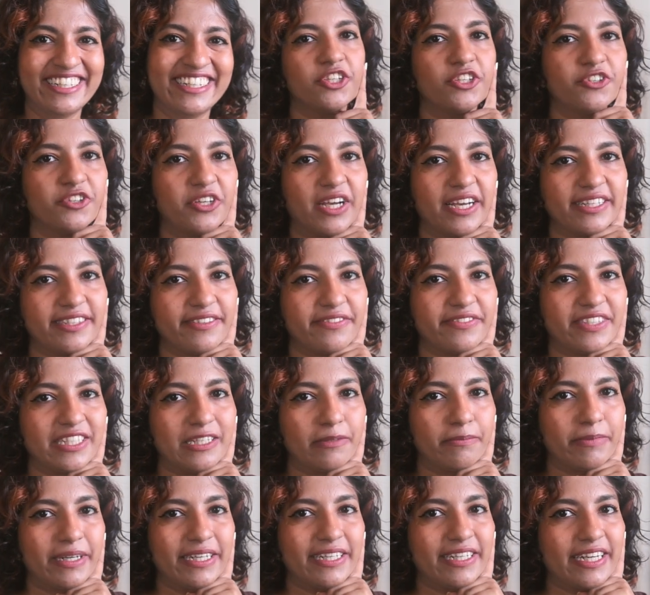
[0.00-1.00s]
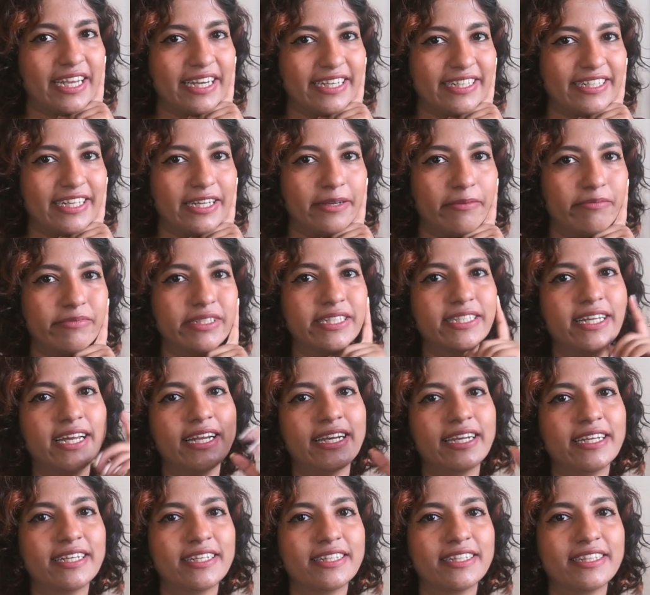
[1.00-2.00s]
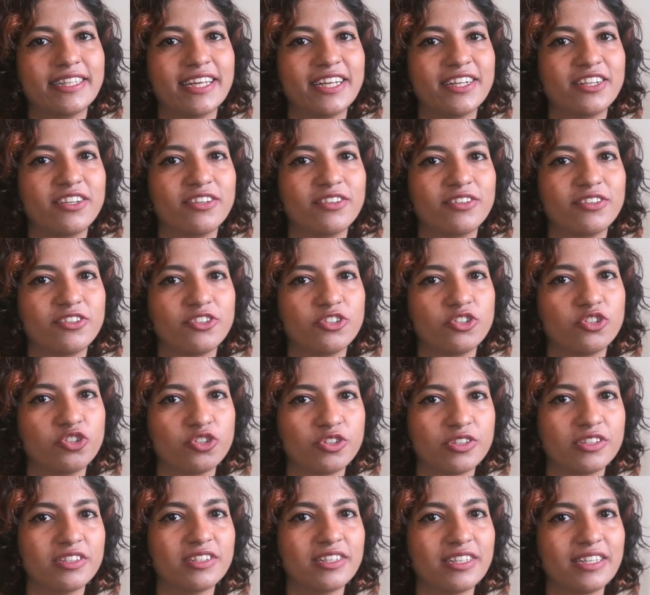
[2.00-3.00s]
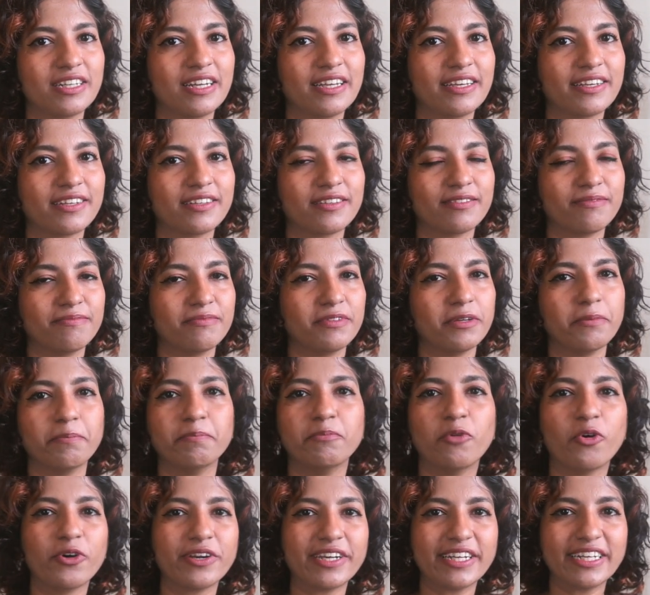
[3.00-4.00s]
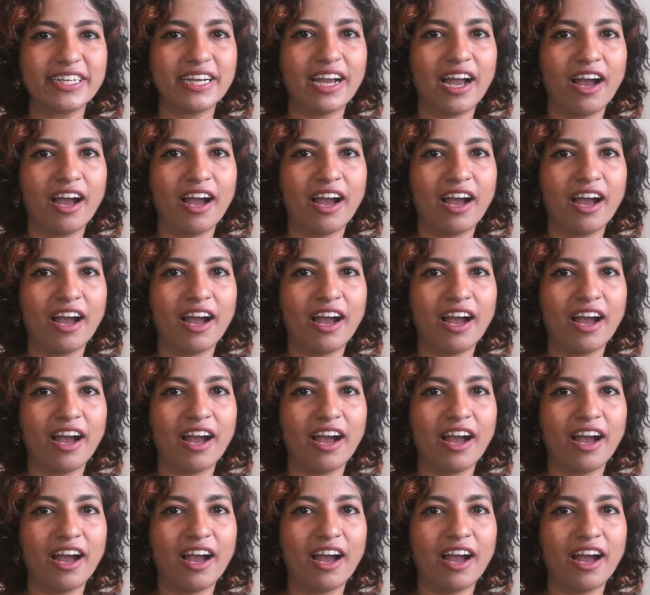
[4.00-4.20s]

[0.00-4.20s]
You guys have seen my nighttime styling, then you should see like the morning